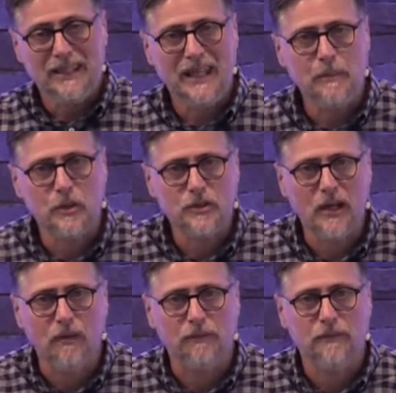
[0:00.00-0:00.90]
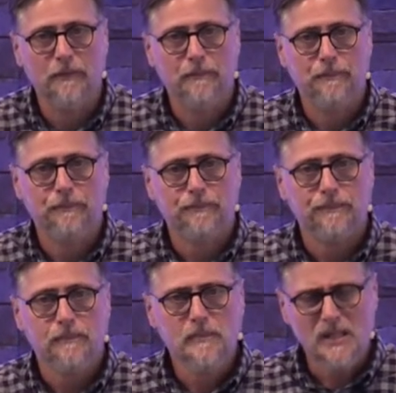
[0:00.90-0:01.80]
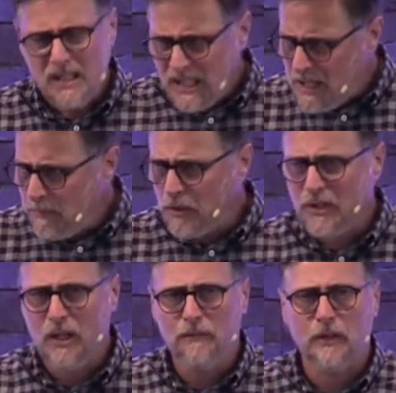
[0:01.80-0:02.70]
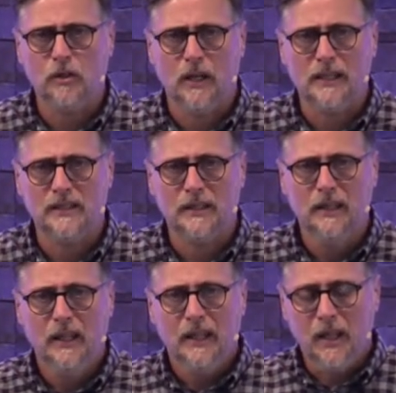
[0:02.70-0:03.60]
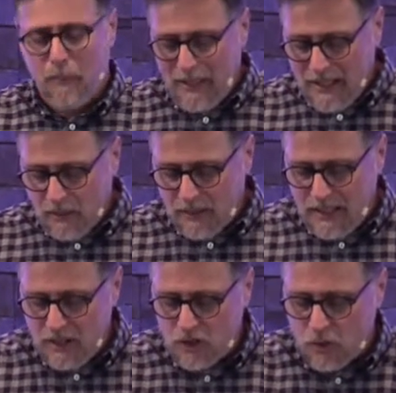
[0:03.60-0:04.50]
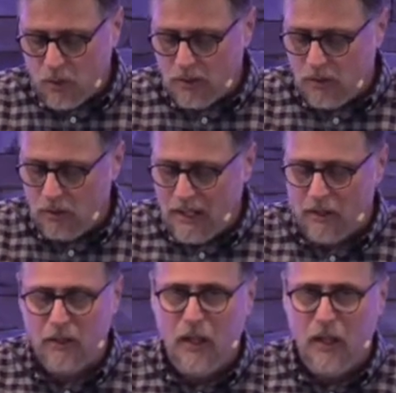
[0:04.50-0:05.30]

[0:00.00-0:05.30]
Keep yourself. Keep yourself in Christ. Now, Peter, in his short little letter